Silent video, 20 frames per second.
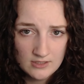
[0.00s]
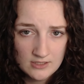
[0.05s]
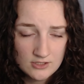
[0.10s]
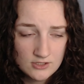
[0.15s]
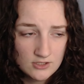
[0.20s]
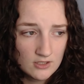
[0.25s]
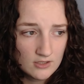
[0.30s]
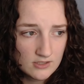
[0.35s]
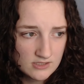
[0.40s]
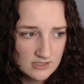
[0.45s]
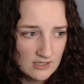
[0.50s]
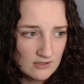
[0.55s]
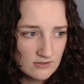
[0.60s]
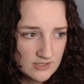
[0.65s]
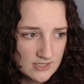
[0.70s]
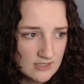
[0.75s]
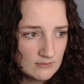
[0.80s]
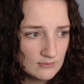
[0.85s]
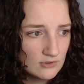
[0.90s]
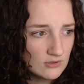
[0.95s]
It's gonna sound
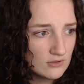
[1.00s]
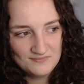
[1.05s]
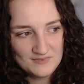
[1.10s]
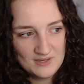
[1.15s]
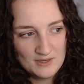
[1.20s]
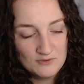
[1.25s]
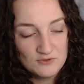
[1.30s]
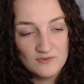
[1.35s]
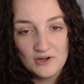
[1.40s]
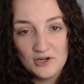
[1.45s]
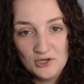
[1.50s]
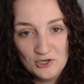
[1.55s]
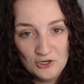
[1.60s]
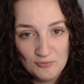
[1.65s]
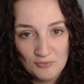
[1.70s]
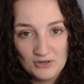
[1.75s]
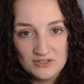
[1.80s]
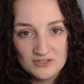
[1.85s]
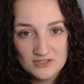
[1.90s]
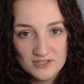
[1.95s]
terrible. It was very
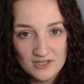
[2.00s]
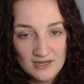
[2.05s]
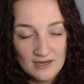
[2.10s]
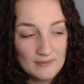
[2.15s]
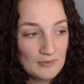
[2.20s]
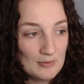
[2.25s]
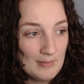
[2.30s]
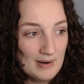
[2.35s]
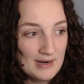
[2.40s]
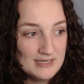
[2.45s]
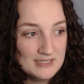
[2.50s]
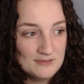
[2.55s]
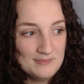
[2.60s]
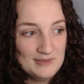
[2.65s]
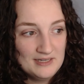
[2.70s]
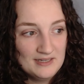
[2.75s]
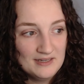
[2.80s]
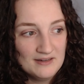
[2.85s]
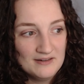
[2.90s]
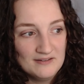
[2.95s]
humorous, and it reminds
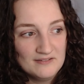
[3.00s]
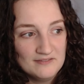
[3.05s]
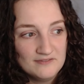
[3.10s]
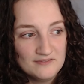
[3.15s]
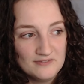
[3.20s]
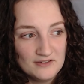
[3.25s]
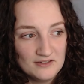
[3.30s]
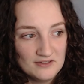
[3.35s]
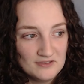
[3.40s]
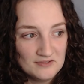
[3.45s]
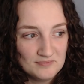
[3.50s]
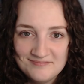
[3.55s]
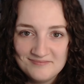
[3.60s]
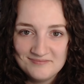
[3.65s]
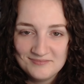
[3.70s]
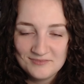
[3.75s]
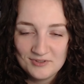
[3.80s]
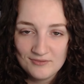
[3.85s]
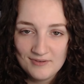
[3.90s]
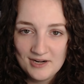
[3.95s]
me of the
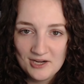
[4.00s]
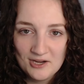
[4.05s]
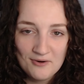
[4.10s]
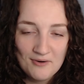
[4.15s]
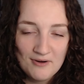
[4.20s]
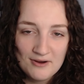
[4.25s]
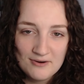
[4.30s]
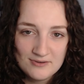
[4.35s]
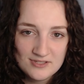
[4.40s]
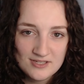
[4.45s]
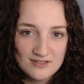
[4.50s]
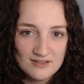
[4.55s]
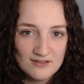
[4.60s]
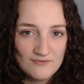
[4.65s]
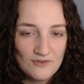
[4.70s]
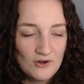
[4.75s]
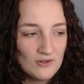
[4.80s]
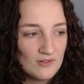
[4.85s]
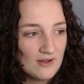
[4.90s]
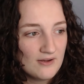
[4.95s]
radio hosts in the
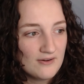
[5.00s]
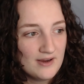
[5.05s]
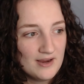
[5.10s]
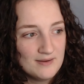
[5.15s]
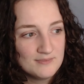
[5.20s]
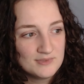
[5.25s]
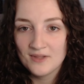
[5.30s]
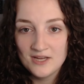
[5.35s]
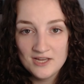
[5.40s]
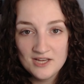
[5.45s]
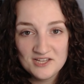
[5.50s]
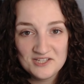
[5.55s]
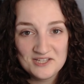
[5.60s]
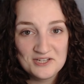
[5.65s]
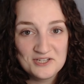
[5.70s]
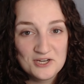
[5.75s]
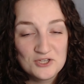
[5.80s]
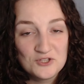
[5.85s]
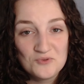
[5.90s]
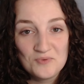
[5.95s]
Fallout games,
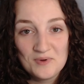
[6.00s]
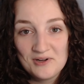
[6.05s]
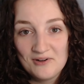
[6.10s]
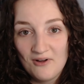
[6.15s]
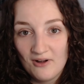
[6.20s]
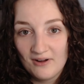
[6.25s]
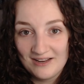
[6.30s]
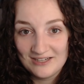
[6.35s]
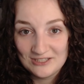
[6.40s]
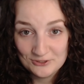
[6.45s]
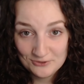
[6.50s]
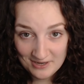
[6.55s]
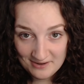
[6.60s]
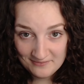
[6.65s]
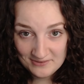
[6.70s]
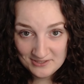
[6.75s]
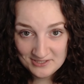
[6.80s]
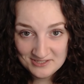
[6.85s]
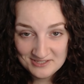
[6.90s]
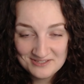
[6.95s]
such as Three Dog and
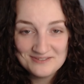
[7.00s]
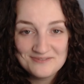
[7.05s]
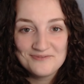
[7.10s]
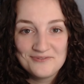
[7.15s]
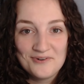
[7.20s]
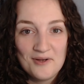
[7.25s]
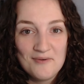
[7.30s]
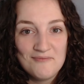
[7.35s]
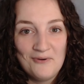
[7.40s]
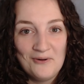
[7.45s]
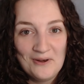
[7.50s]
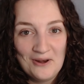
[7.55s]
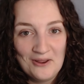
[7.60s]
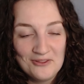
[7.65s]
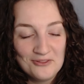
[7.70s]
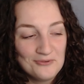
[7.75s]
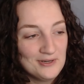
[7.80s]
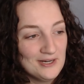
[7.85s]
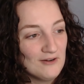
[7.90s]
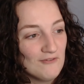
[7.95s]
Travis from
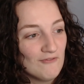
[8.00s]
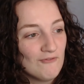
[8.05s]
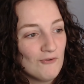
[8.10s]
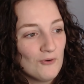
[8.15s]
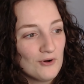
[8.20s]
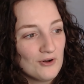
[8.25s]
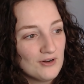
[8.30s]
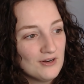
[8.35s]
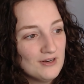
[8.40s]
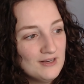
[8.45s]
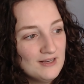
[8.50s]
Fallout 3 and 4.